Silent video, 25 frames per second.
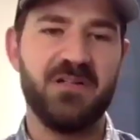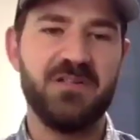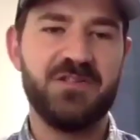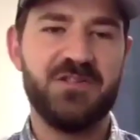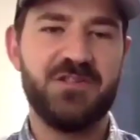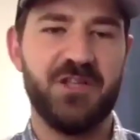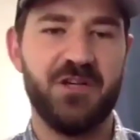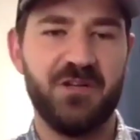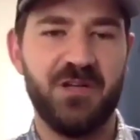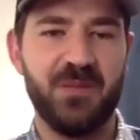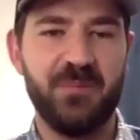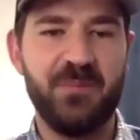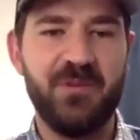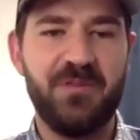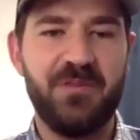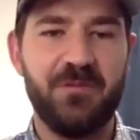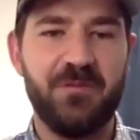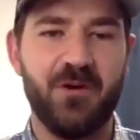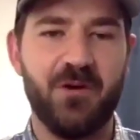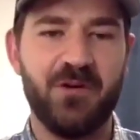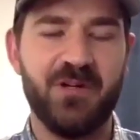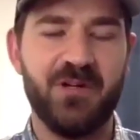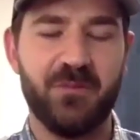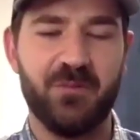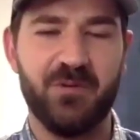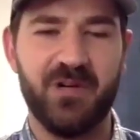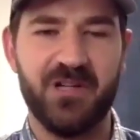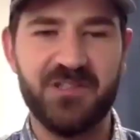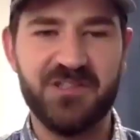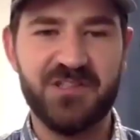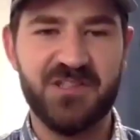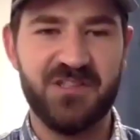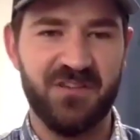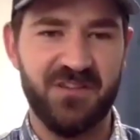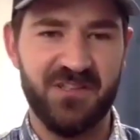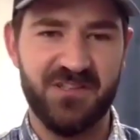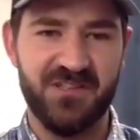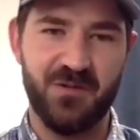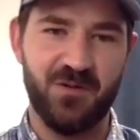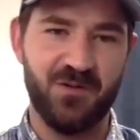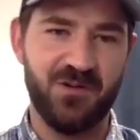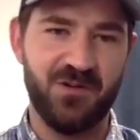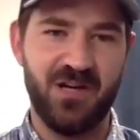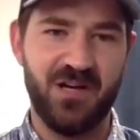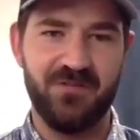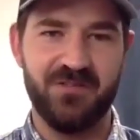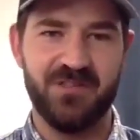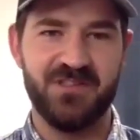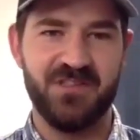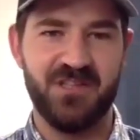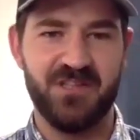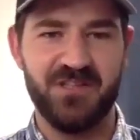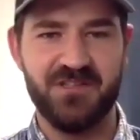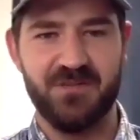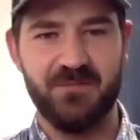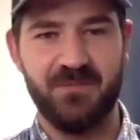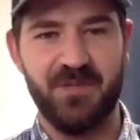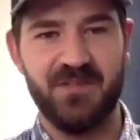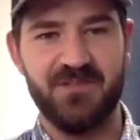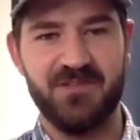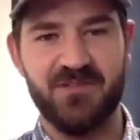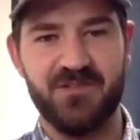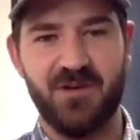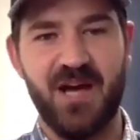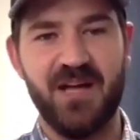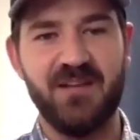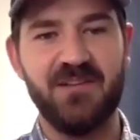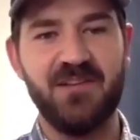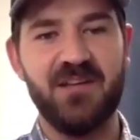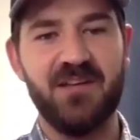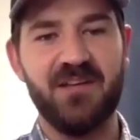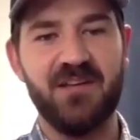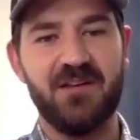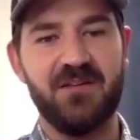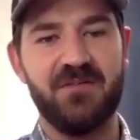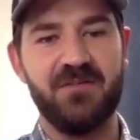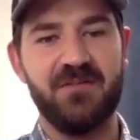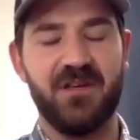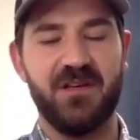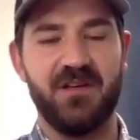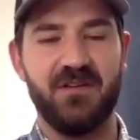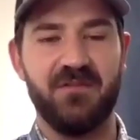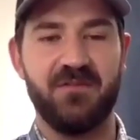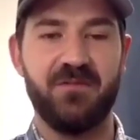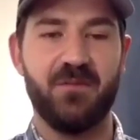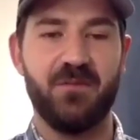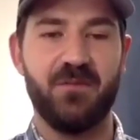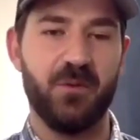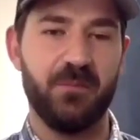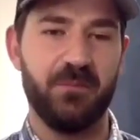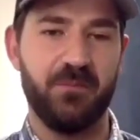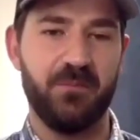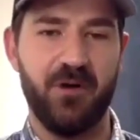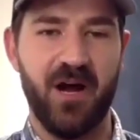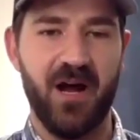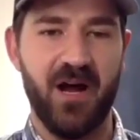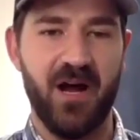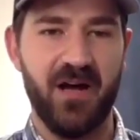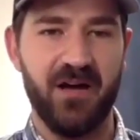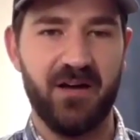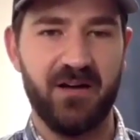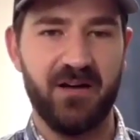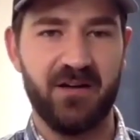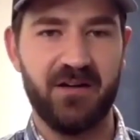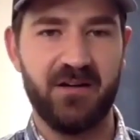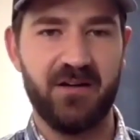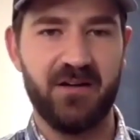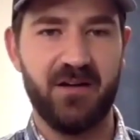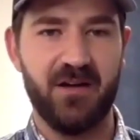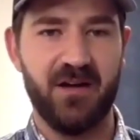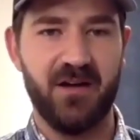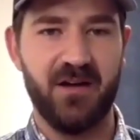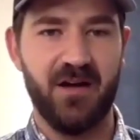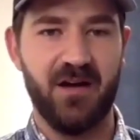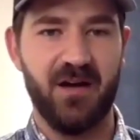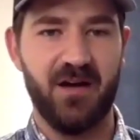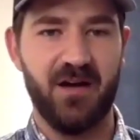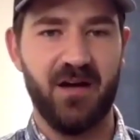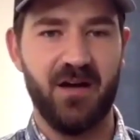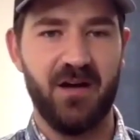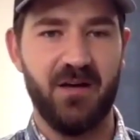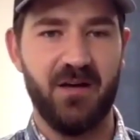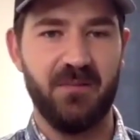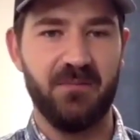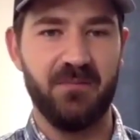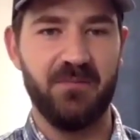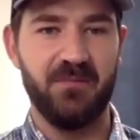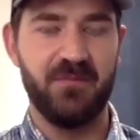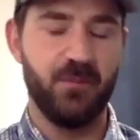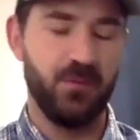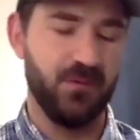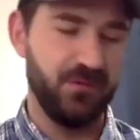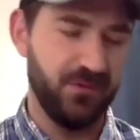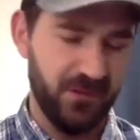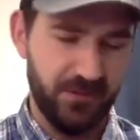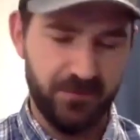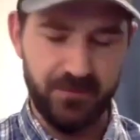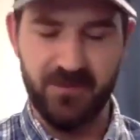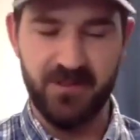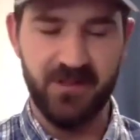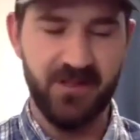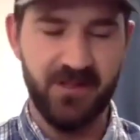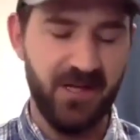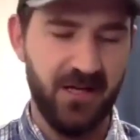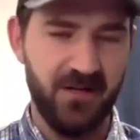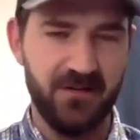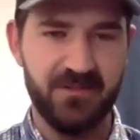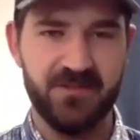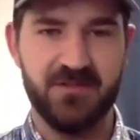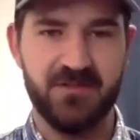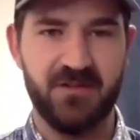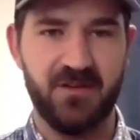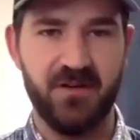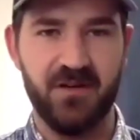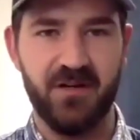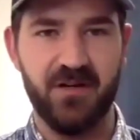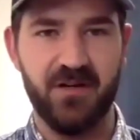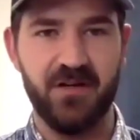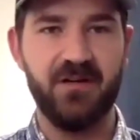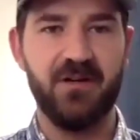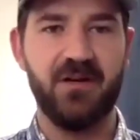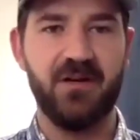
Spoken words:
Joe, let me throw in a wrench to this whole conversation, man. So I live in Fort Bragg, Fort Liberty now, sorry.